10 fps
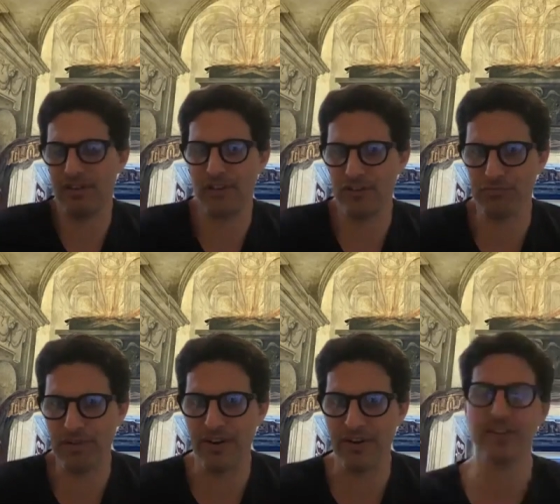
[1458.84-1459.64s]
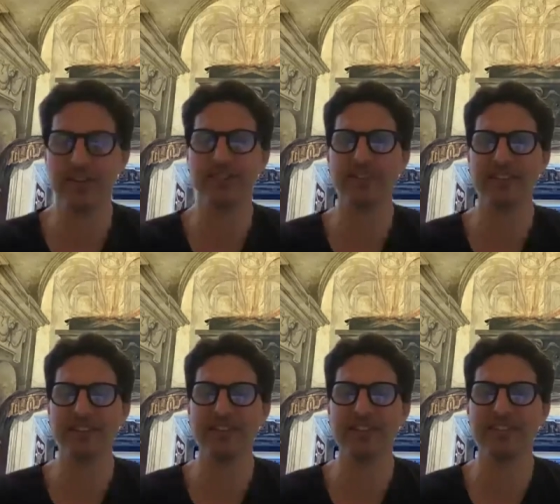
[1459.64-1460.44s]
as rare as it
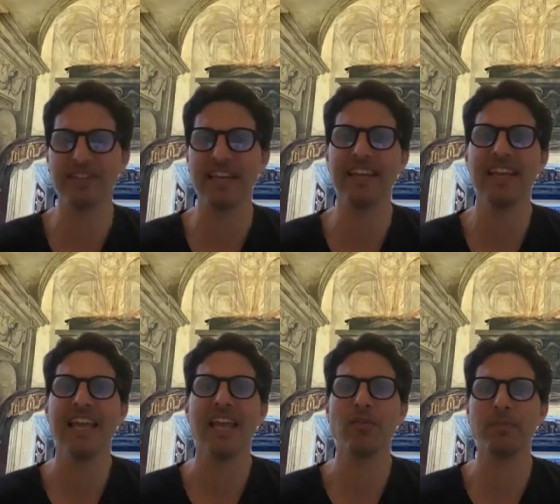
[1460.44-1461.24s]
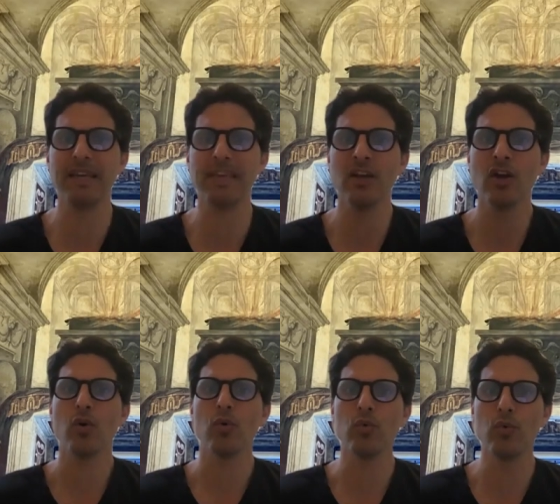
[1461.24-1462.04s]
is today, it would be,
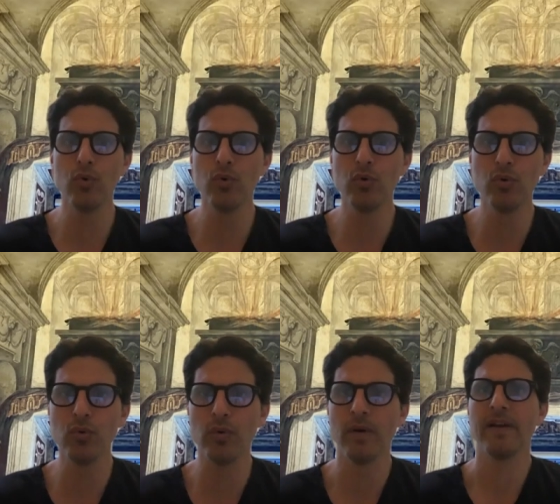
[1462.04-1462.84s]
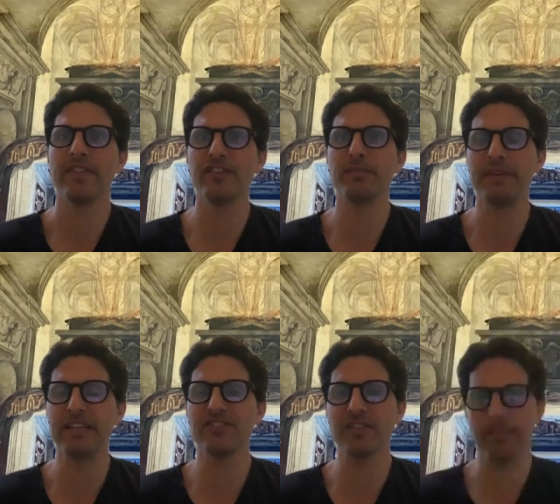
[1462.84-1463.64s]
ooh, this
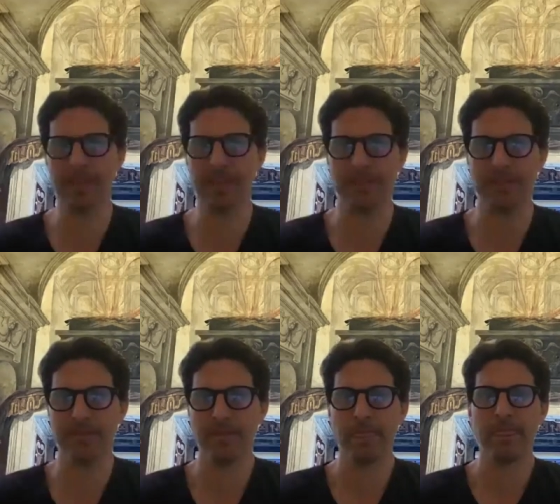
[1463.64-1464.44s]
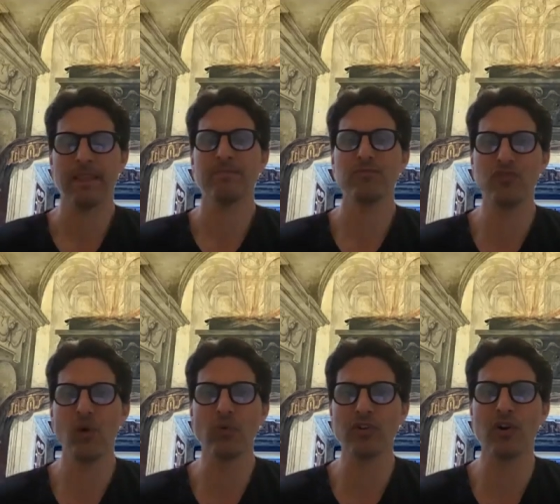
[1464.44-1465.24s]
means something.
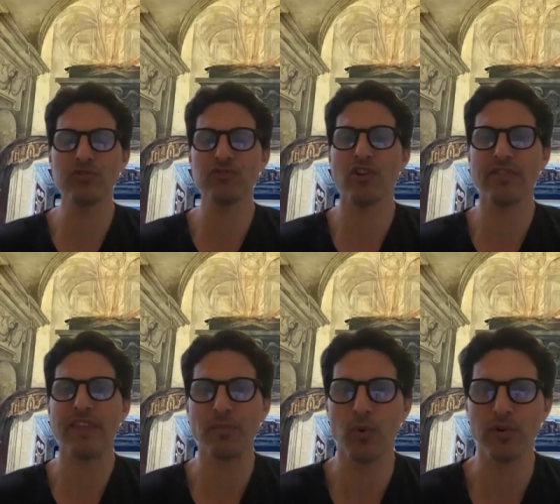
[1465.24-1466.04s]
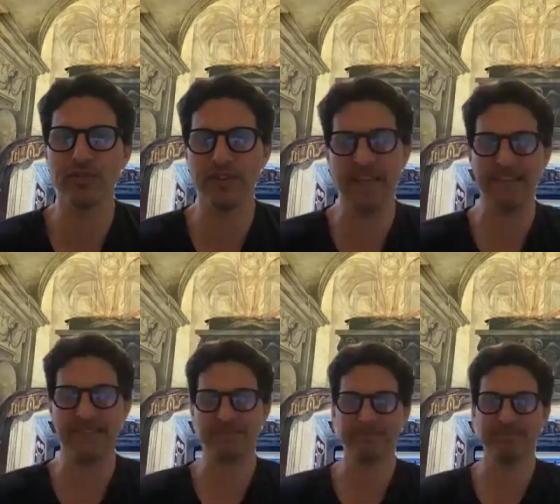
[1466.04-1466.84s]
Don't go start that war today.
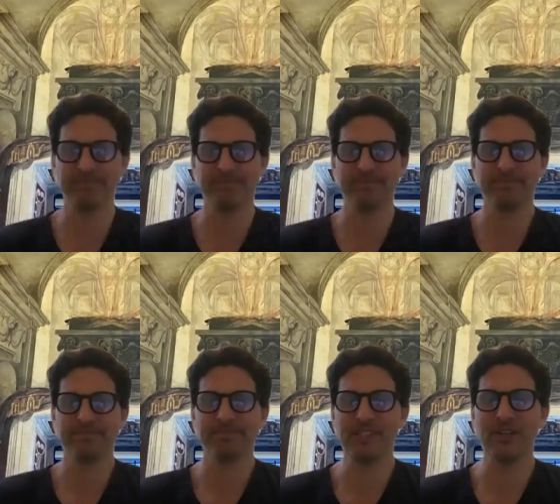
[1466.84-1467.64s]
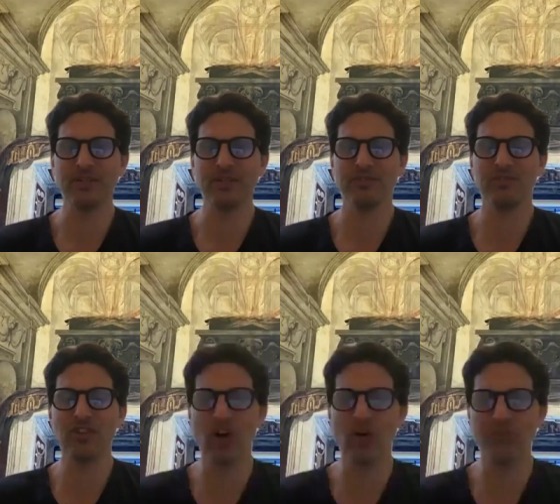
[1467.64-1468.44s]
You know,
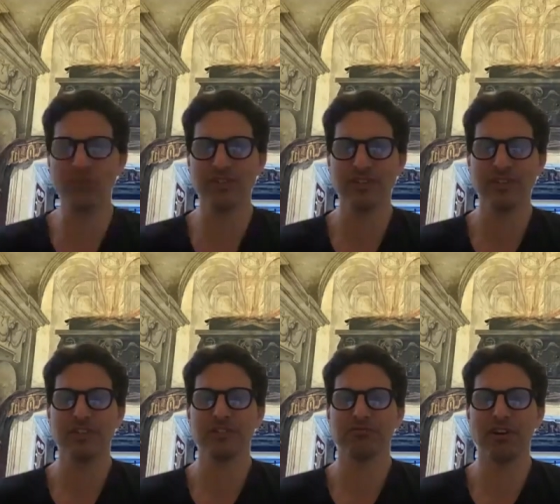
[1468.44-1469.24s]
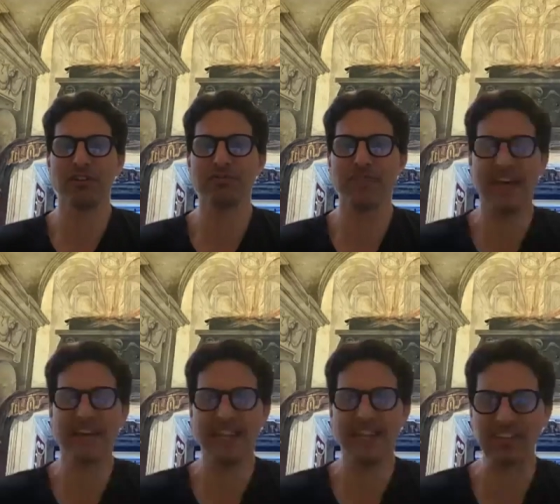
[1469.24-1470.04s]
don't run for that
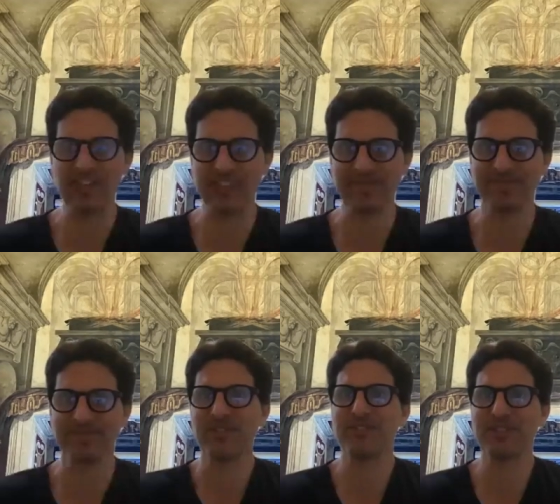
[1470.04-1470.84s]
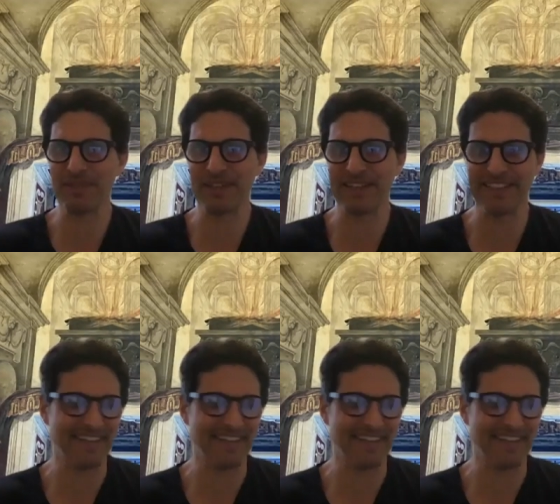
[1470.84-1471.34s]
election, or something like that.